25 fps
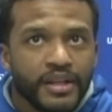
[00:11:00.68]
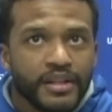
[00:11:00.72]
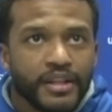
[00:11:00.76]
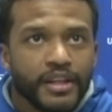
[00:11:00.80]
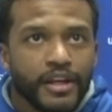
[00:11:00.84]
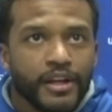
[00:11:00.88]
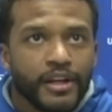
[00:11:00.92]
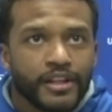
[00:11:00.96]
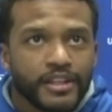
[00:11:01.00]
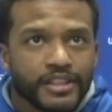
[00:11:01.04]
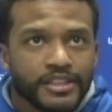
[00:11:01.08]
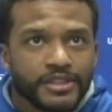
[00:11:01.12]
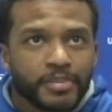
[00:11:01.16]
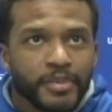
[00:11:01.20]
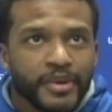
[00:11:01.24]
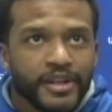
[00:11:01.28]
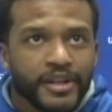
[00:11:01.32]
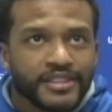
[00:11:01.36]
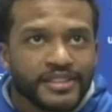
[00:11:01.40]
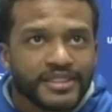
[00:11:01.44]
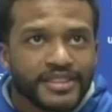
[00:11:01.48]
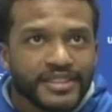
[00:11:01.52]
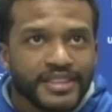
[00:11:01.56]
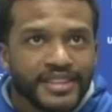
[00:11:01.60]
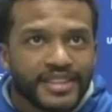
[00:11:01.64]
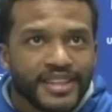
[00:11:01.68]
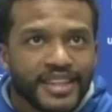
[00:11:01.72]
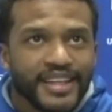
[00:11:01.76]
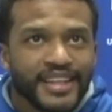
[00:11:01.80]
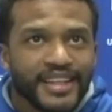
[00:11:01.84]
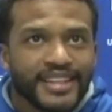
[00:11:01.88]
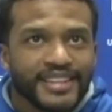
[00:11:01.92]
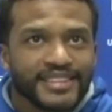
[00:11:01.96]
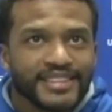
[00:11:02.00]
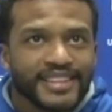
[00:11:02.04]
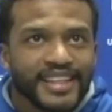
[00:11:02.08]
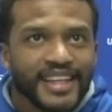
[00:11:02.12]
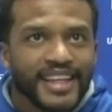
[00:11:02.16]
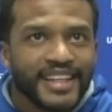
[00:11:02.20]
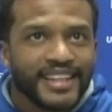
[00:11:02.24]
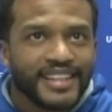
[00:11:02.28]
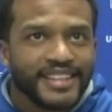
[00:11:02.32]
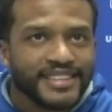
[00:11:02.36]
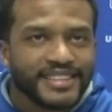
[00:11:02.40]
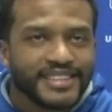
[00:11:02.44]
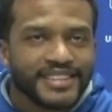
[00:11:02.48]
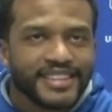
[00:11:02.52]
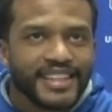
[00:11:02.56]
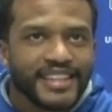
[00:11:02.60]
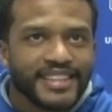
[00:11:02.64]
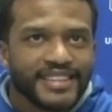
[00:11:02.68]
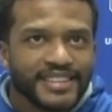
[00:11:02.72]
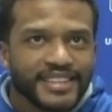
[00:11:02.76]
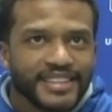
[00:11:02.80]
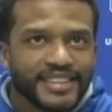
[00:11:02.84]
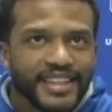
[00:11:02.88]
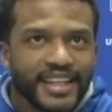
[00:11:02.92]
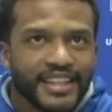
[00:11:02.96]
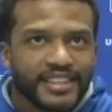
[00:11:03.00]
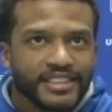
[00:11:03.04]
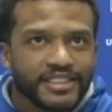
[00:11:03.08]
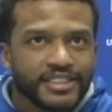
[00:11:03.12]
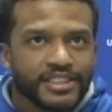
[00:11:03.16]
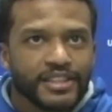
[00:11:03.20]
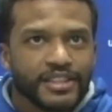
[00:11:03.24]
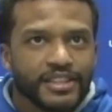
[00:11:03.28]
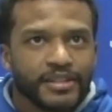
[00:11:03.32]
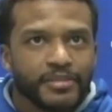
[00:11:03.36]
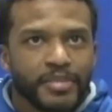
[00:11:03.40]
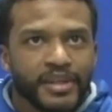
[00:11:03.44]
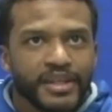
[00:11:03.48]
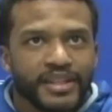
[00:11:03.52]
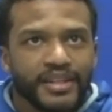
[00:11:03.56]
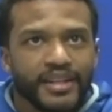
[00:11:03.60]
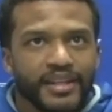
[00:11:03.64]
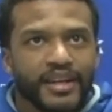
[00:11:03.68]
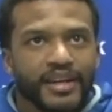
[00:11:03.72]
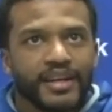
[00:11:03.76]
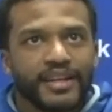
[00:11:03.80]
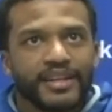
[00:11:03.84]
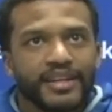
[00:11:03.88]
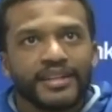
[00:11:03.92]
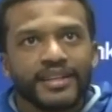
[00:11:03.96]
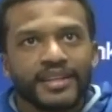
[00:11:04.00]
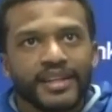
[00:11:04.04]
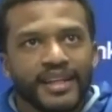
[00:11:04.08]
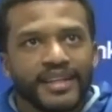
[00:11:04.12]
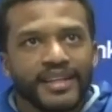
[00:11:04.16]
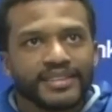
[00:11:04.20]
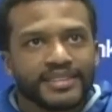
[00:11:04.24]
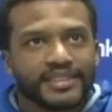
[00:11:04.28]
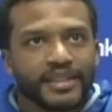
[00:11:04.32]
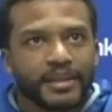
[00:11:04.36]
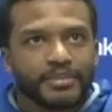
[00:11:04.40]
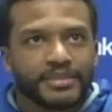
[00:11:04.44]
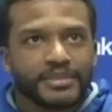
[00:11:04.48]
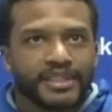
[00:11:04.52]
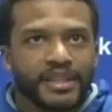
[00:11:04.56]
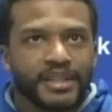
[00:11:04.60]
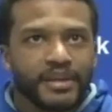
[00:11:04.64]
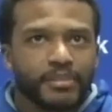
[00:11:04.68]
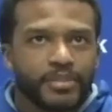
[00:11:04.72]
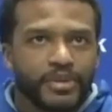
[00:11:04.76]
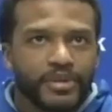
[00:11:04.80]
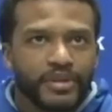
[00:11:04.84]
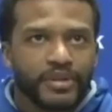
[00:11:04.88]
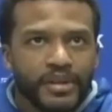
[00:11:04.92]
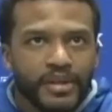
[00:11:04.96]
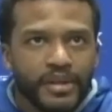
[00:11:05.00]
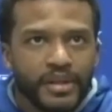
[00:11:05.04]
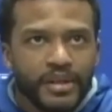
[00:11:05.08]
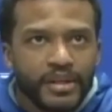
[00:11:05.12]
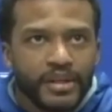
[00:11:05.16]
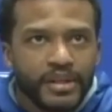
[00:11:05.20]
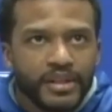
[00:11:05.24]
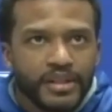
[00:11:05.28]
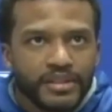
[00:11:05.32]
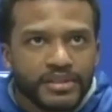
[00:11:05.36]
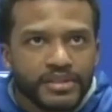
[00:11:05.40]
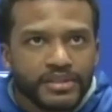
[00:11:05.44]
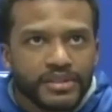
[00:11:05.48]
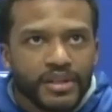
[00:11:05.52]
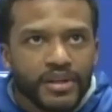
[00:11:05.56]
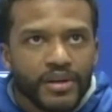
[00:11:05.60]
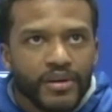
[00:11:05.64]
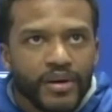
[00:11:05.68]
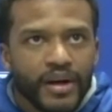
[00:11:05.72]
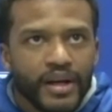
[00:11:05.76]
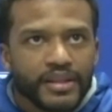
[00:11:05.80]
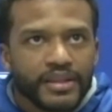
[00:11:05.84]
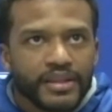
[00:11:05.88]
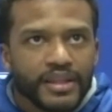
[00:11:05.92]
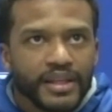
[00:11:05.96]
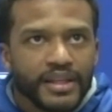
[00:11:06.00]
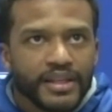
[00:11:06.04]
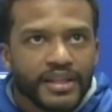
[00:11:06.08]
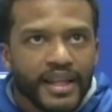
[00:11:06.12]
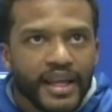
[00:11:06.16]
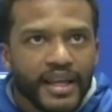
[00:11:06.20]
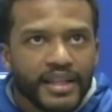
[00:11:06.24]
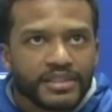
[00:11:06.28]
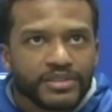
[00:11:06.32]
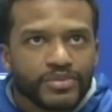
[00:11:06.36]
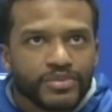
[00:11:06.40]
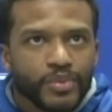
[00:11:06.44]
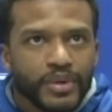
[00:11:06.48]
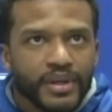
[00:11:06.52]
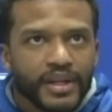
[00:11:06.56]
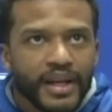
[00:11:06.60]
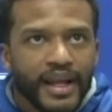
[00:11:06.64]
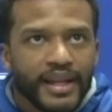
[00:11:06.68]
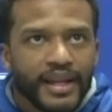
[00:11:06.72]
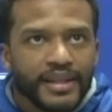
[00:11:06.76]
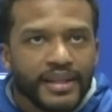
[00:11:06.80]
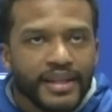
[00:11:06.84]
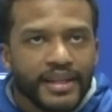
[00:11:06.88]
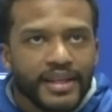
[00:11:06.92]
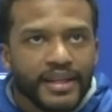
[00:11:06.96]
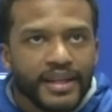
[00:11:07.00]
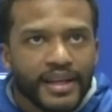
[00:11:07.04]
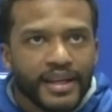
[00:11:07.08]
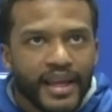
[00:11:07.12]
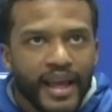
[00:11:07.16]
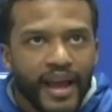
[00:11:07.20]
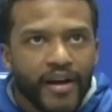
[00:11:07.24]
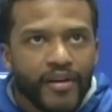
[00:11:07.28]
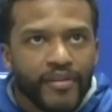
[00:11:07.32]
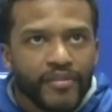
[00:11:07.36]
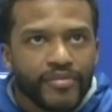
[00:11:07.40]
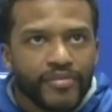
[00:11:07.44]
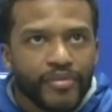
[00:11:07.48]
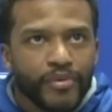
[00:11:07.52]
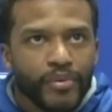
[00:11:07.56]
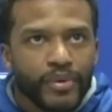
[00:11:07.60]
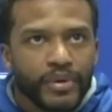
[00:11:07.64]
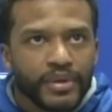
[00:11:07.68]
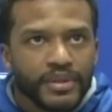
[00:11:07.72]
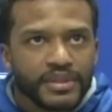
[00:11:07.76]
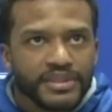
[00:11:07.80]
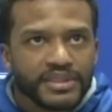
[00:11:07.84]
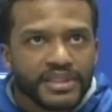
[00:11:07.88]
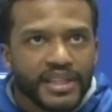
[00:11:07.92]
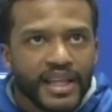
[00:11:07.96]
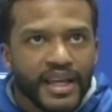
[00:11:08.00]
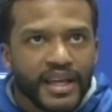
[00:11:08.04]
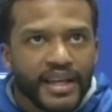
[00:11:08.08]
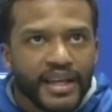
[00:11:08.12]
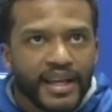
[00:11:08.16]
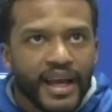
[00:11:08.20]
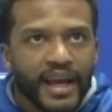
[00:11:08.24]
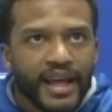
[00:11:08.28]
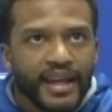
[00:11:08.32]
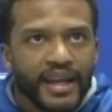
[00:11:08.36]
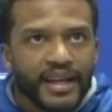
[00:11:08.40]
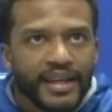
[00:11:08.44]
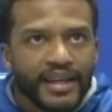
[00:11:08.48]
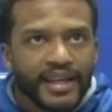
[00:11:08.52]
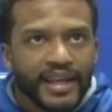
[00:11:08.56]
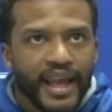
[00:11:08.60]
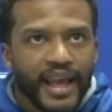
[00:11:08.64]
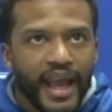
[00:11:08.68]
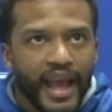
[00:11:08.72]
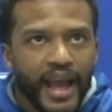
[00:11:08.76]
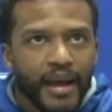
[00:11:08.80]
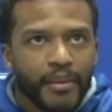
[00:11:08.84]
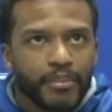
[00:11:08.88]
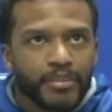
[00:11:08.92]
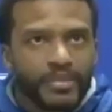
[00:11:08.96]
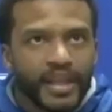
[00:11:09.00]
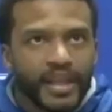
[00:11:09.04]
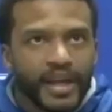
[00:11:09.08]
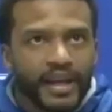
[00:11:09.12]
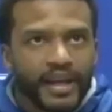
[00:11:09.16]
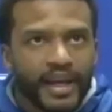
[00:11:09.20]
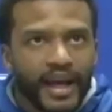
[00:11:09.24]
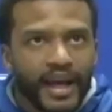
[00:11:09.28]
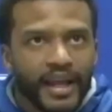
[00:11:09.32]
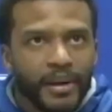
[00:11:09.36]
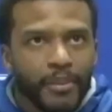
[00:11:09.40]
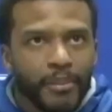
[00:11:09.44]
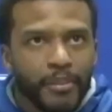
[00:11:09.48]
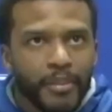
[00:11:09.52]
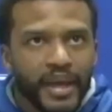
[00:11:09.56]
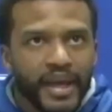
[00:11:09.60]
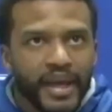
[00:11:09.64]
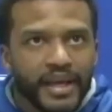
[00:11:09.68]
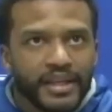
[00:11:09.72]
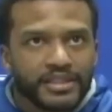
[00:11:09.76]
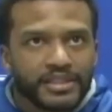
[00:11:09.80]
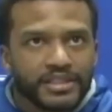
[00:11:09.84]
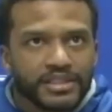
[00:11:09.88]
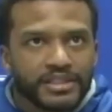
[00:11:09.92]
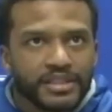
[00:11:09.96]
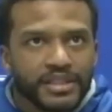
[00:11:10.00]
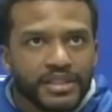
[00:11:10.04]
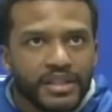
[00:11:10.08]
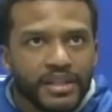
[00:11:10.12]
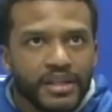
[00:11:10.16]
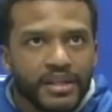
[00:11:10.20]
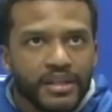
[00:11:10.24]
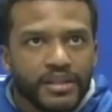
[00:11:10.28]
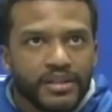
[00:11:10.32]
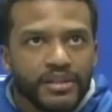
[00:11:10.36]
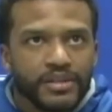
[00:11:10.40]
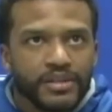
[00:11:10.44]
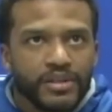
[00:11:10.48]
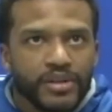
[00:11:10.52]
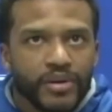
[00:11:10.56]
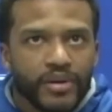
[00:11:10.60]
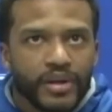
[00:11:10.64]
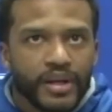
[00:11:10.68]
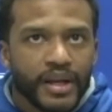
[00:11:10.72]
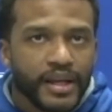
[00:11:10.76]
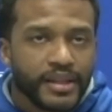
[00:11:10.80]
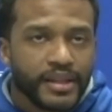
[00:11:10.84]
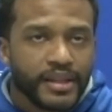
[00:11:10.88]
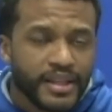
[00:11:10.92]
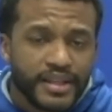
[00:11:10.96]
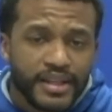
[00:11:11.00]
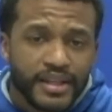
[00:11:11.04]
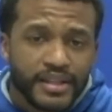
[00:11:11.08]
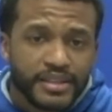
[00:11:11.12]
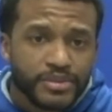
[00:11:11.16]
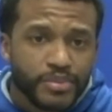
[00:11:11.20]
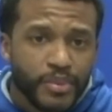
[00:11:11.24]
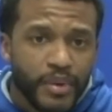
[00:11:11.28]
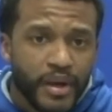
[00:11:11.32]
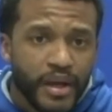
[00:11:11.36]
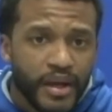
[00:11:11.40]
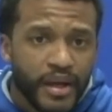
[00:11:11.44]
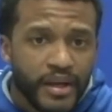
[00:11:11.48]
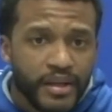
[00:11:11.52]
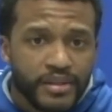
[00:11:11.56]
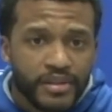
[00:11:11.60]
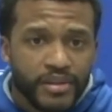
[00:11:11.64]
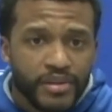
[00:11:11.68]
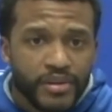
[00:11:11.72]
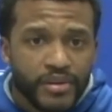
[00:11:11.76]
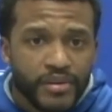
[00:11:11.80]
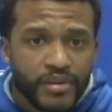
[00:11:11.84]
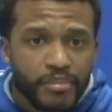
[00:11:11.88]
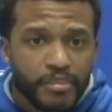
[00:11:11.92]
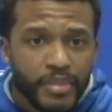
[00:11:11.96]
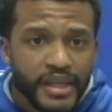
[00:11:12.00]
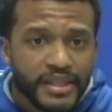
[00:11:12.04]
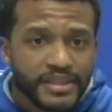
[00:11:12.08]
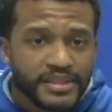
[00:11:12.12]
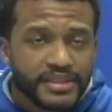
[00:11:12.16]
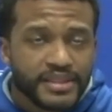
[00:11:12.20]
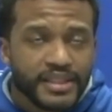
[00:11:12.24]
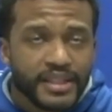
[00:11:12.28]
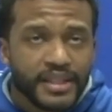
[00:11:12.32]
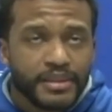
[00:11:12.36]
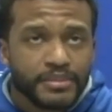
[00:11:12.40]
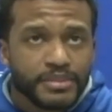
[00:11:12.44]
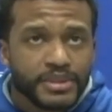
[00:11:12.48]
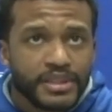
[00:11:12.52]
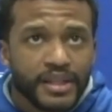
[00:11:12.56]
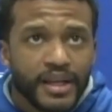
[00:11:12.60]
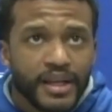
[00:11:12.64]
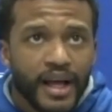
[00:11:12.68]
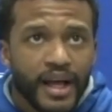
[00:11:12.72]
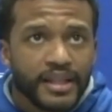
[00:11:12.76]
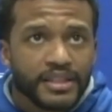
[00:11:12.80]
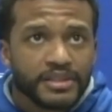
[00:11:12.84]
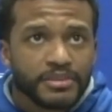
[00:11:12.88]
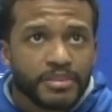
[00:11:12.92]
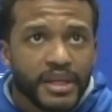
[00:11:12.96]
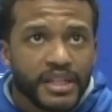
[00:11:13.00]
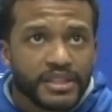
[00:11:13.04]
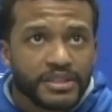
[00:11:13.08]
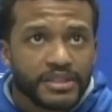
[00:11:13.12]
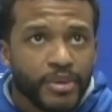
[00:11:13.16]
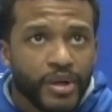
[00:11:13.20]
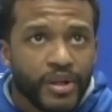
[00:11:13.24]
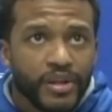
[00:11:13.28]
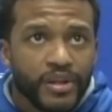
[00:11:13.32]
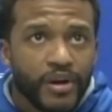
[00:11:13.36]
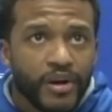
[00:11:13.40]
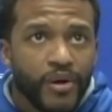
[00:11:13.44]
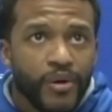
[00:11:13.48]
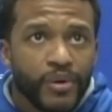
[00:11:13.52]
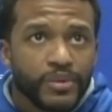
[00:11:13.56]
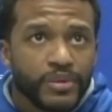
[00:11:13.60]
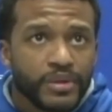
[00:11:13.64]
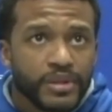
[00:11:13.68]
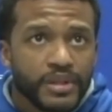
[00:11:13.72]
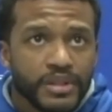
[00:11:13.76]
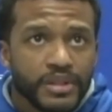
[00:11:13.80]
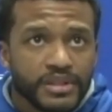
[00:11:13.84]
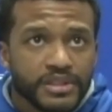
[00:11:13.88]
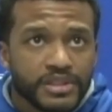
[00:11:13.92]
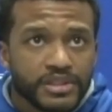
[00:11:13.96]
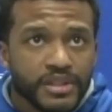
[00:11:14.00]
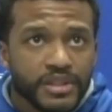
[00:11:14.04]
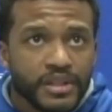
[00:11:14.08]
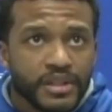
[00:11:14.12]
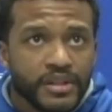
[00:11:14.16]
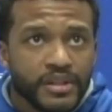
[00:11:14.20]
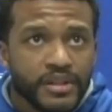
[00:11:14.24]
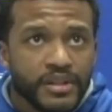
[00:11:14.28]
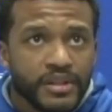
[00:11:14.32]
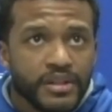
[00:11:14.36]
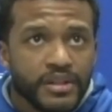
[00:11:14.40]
they're experiencing things in the season that should have been done in September. So I think that's what I didn't account for, is that kind of gap, that kind of mesh, you know. And I think that's why your best teams in college basketball are older this year.